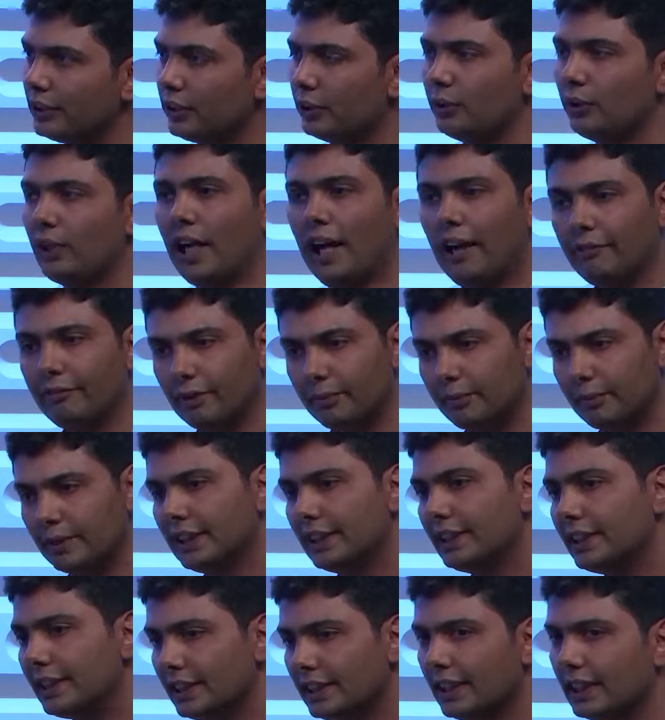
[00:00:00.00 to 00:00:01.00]
So you have the
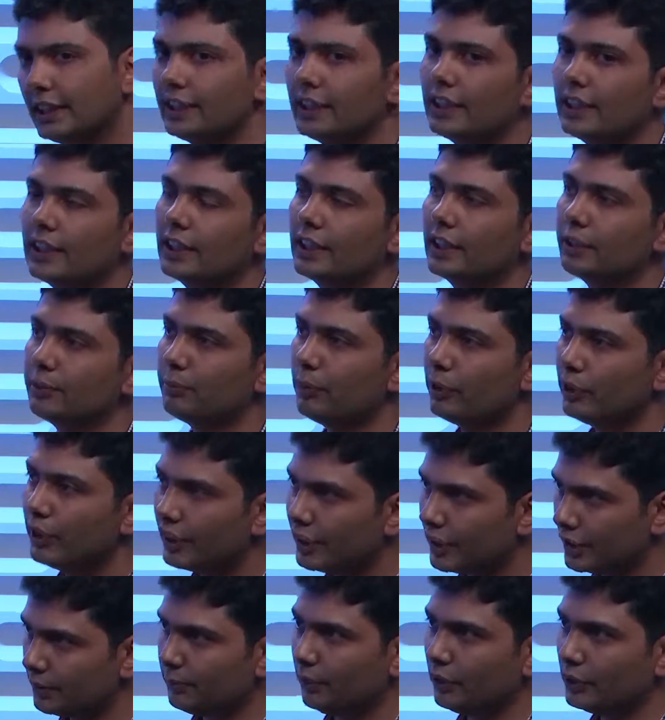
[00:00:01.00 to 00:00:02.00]
messages and their corresponding
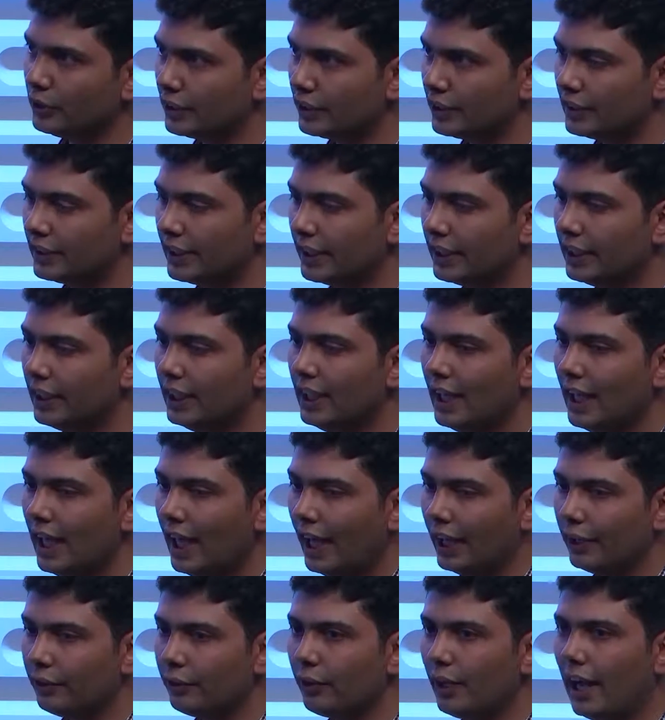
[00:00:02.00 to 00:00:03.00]
responses there.
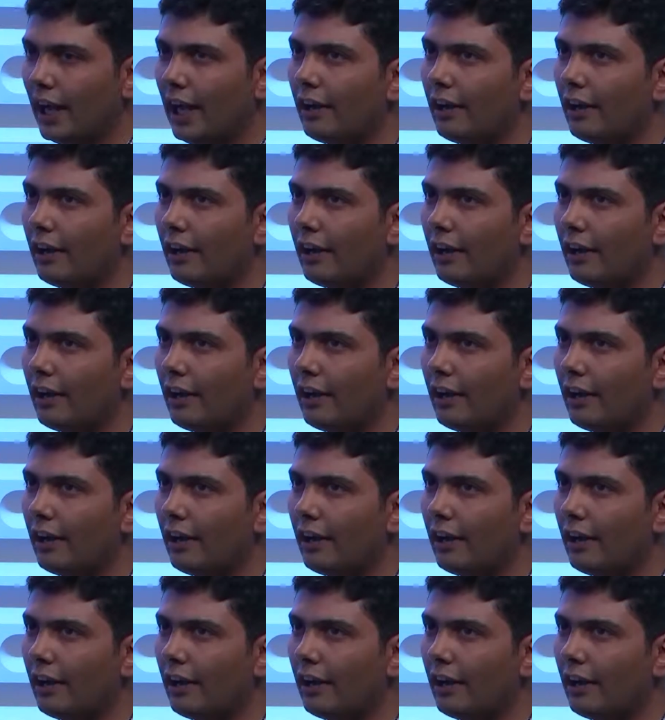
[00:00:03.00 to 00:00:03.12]
And you